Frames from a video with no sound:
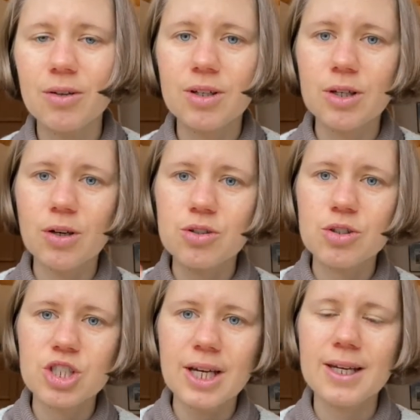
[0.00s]
You can also
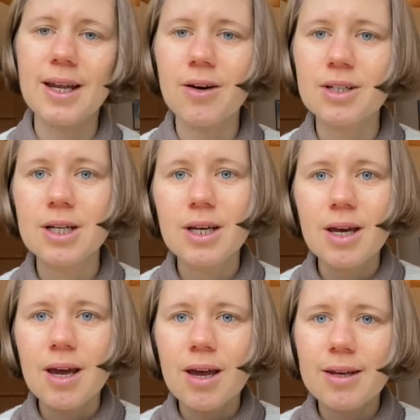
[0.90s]
check it out
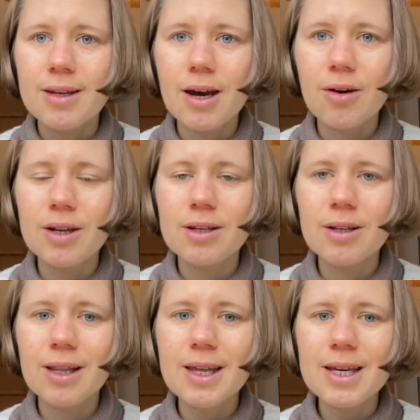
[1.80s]
down in the
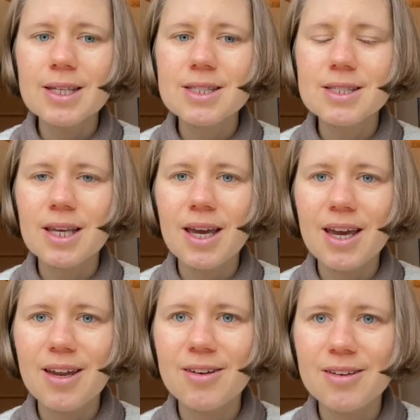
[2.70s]
links,
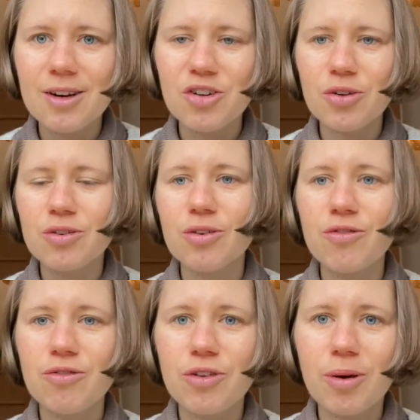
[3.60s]
and there's also
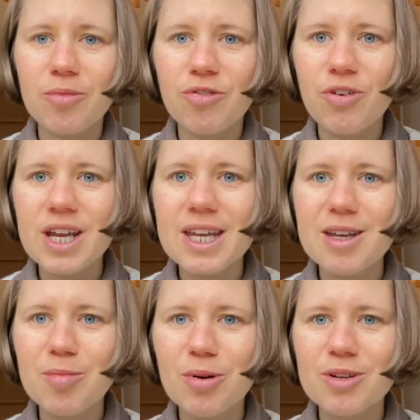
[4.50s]
some free
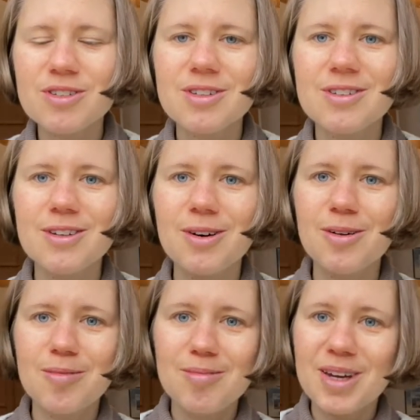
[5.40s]
ebooks,
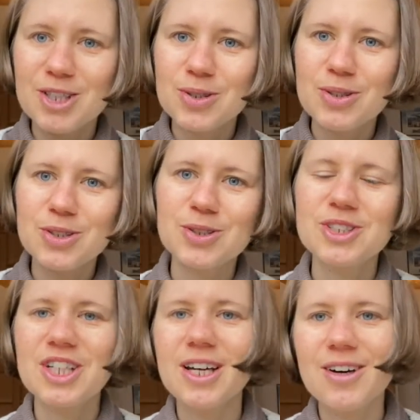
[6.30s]
so make sure to
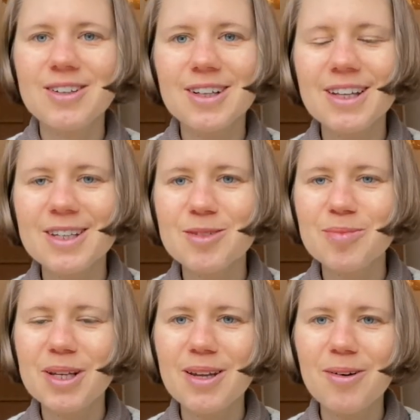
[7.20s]
check out the links
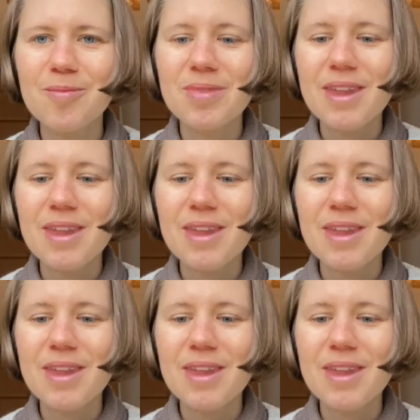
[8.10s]
below.